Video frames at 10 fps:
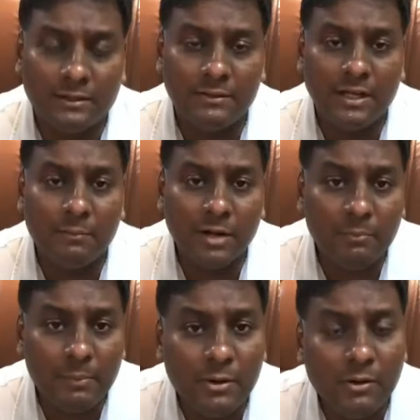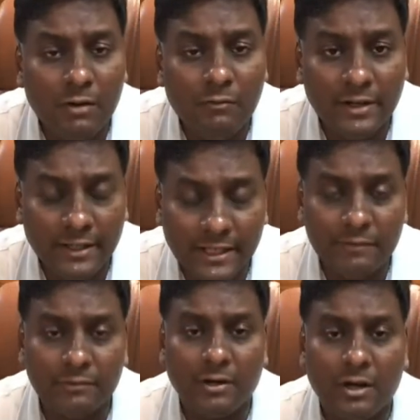number of people called for
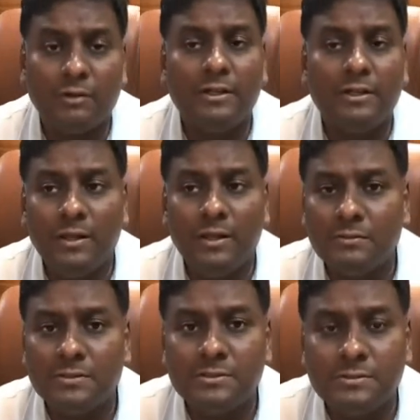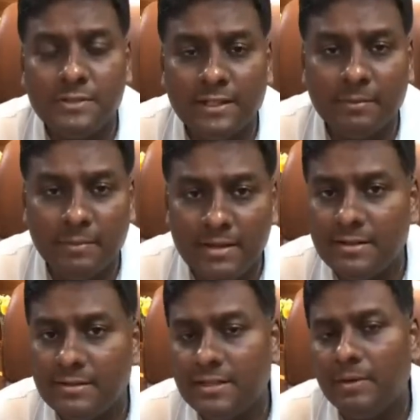interview. Out of the 12,000 who take the mains
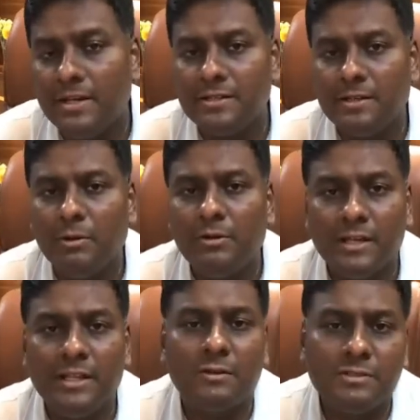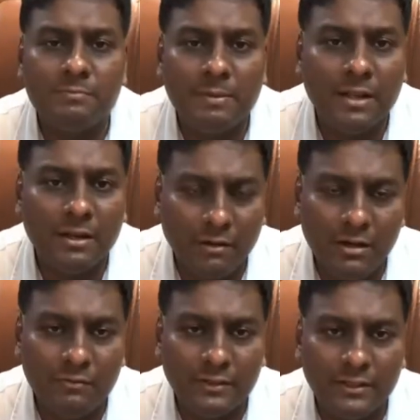examination, about 3,000 people are
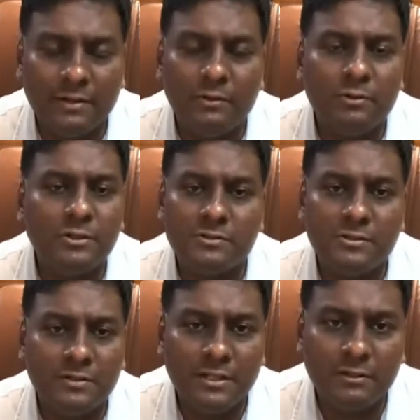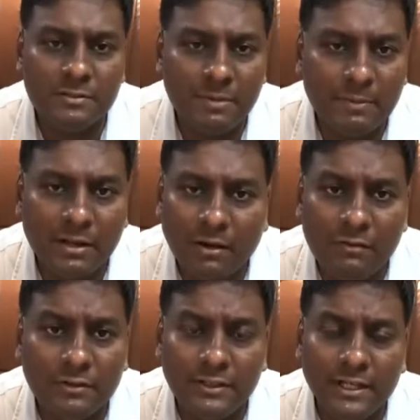called for the interview, 2,000 to 3,000 people are called
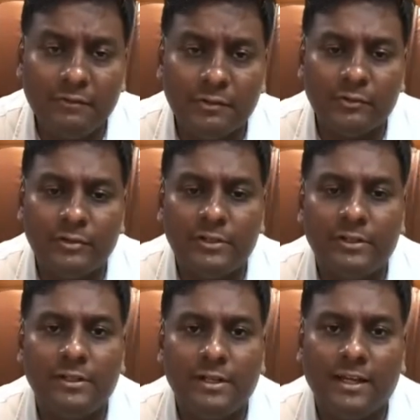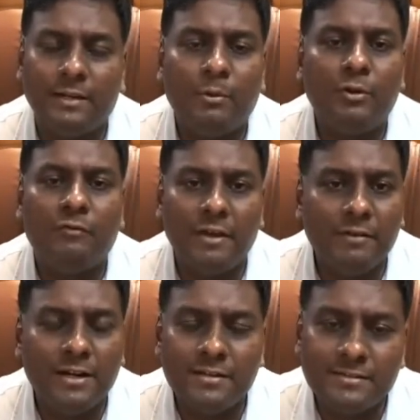for the interview. And then about
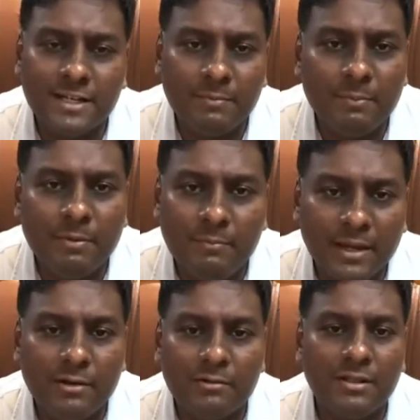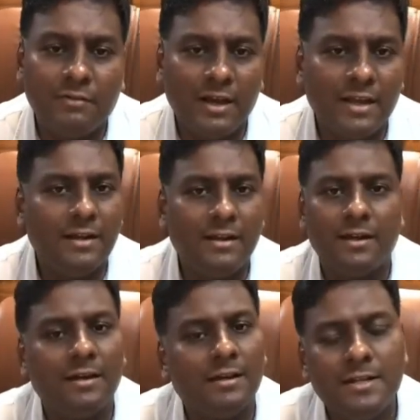500, 600 people make it to the
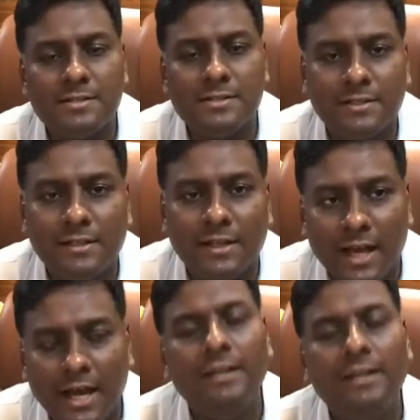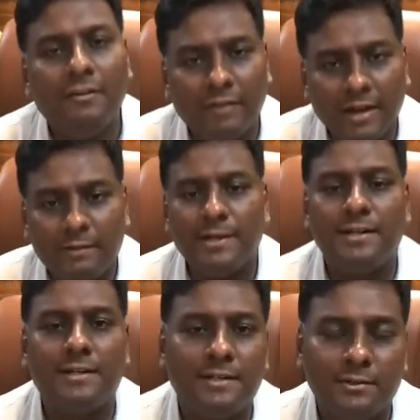final list. And in that 500,
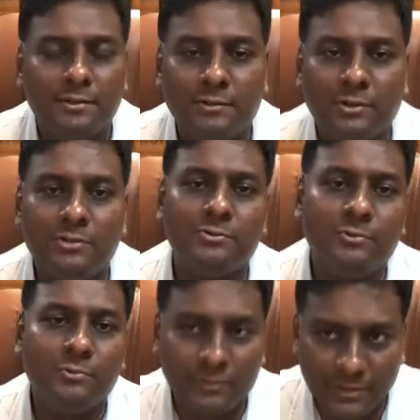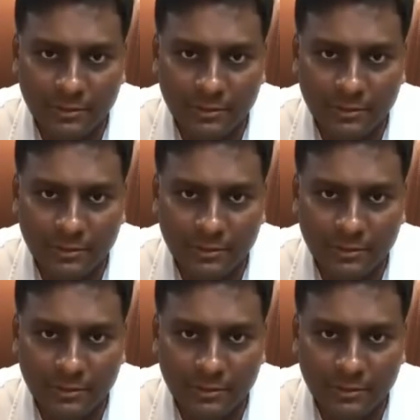those who